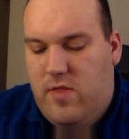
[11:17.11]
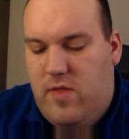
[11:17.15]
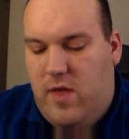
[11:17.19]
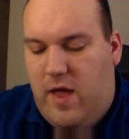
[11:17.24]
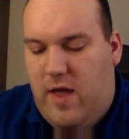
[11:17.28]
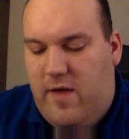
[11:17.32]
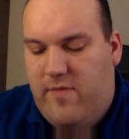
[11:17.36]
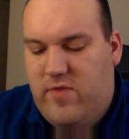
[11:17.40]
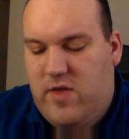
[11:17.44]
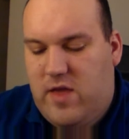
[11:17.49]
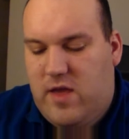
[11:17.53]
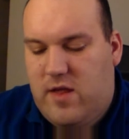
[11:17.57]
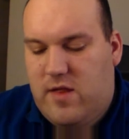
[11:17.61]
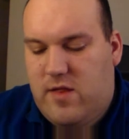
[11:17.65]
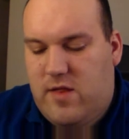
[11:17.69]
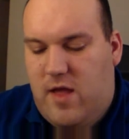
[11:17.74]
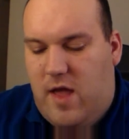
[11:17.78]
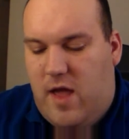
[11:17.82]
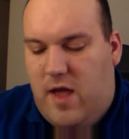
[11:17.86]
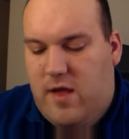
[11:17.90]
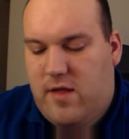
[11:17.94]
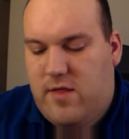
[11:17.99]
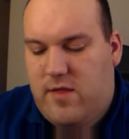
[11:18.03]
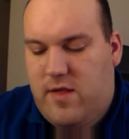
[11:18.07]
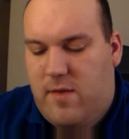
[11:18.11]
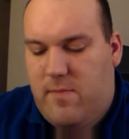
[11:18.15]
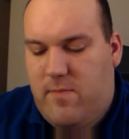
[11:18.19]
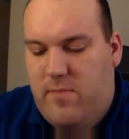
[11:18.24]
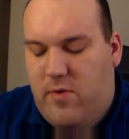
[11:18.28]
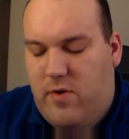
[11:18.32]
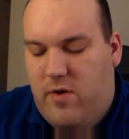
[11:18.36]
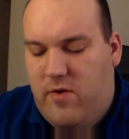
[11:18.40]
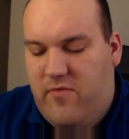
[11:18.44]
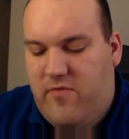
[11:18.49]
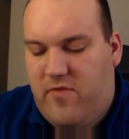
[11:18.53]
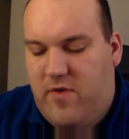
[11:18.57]
They have the exact same
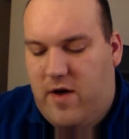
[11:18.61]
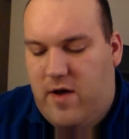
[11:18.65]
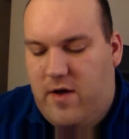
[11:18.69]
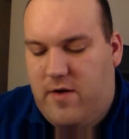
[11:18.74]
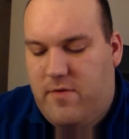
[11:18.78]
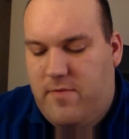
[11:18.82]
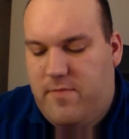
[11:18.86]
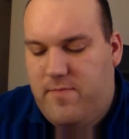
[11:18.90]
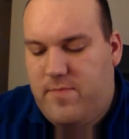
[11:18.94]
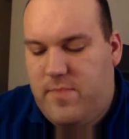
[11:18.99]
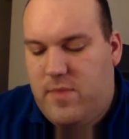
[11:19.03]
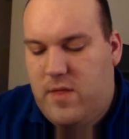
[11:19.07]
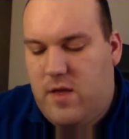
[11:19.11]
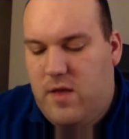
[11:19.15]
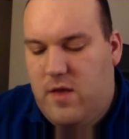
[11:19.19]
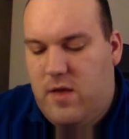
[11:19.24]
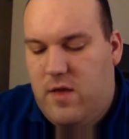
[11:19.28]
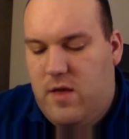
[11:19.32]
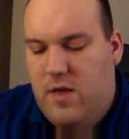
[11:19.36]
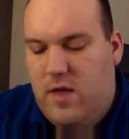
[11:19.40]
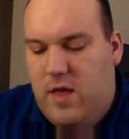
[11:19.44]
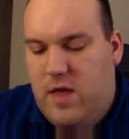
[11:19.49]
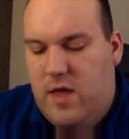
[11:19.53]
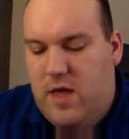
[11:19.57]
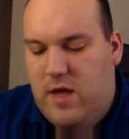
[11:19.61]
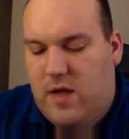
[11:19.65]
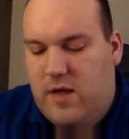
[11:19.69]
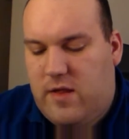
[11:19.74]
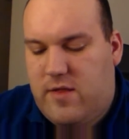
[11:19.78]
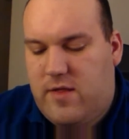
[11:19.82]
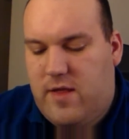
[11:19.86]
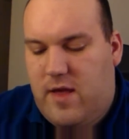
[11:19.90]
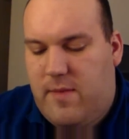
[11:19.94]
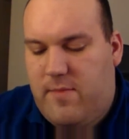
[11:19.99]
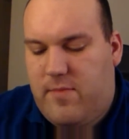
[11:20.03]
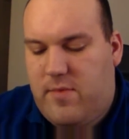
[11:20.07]
profile,
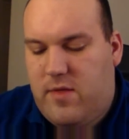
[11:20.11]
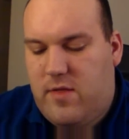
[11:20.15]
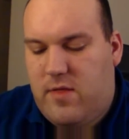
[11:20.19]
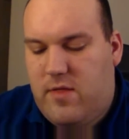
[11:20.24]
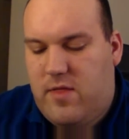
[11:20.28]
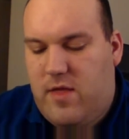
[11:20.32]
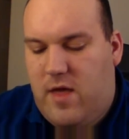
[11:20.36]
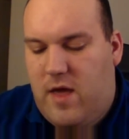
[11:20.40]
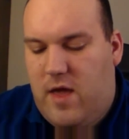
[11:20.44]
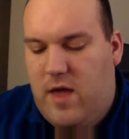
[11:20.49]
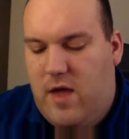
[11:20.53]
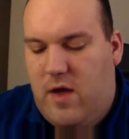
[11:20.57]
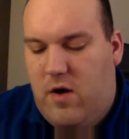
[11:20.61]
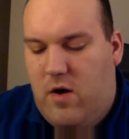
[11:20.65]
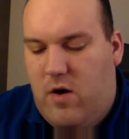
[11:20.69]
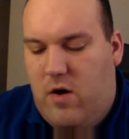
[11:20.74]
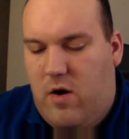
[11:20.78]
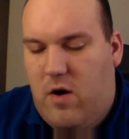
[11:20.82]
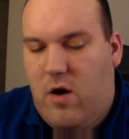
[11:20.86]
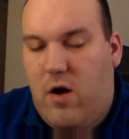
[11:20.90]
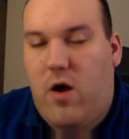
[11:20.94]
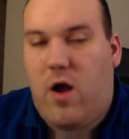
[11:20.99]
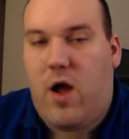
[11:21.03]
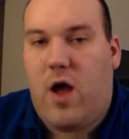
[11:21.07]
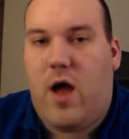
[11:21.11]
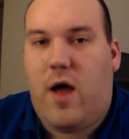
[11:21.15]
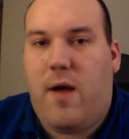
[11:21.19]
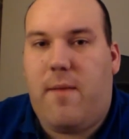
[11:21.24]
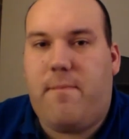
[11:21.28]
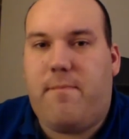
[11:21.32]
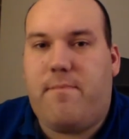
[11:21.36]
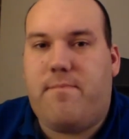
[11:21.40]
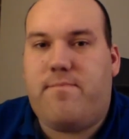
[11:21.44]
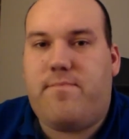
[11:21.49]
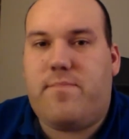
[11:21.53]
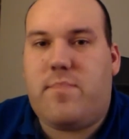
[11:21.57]
except they
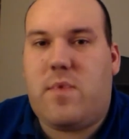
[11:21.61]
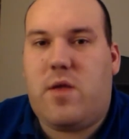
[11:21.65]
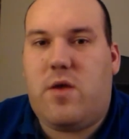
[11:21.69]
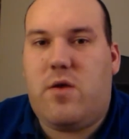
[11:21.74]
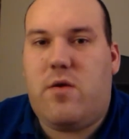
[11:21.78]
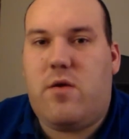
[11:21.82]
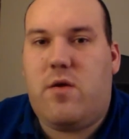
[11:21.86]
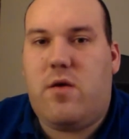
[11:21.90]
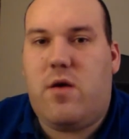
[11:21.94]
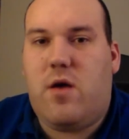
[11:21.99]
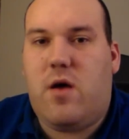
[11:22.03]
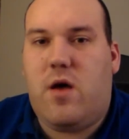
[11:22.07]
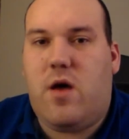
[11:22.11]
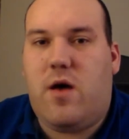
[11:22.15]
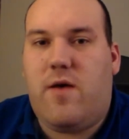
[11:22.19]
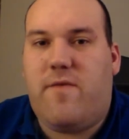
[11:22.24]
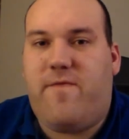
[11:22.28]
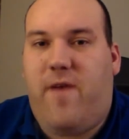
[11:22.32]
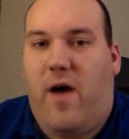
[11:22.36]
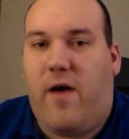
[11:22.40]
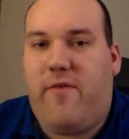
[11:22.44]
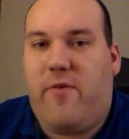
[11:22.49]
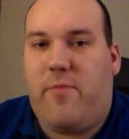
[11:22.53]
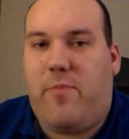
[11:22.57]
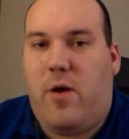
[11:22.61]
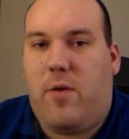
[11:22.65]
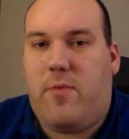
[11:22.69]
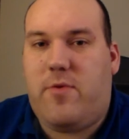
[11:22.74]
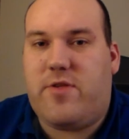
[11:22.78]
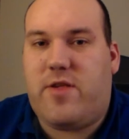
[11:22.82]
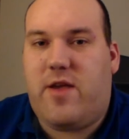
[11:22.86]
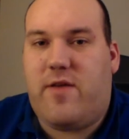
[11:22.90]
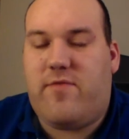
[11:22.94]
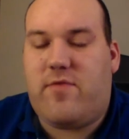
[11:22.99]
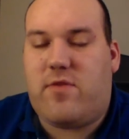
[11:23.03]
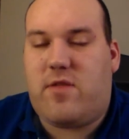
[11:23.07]
are 5-up
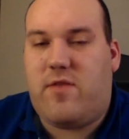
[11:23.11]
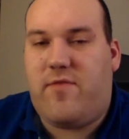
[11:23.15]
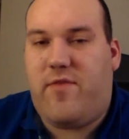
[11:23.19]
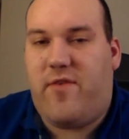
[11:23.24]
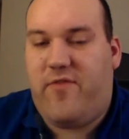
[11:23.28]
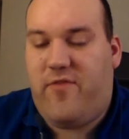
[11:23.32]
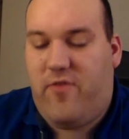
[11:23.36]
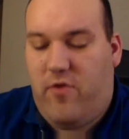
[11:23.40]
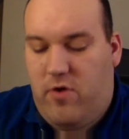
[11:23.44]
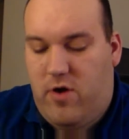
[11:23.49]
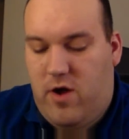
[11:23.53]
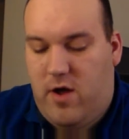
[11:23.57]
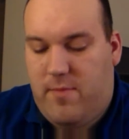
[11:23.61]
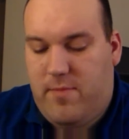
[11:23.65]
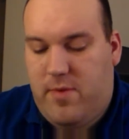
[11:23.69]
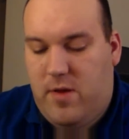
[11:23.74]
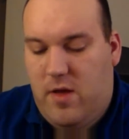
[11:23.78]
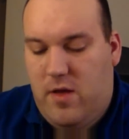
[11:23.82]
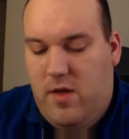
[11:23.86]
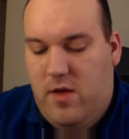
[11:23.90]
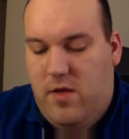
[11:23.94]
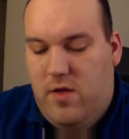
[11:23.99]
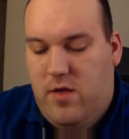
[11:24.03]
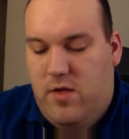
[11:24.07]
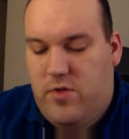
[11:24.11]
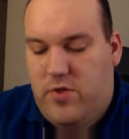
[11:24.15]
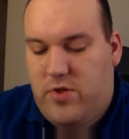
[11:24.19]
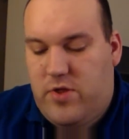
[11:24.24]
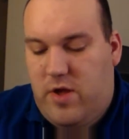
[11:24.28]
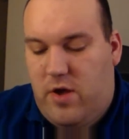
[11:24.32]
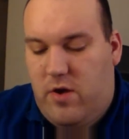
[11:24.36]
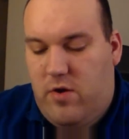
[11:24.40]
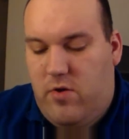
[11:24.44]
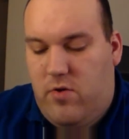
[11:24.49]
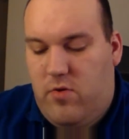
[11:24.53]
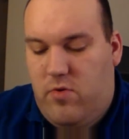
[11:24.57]
armor save instead of a 4-up.
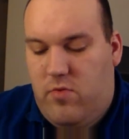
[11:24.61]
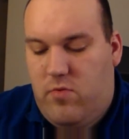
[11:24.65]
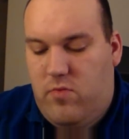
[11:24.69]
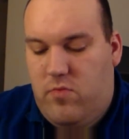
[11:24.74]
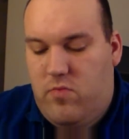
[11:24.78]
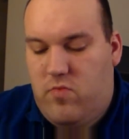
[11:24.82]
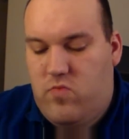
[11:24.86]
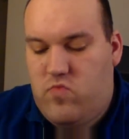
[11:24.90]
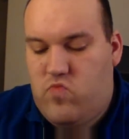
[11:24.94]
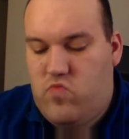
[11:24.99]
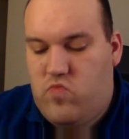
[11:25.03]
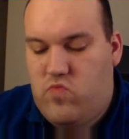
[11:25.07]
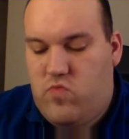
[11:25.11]
So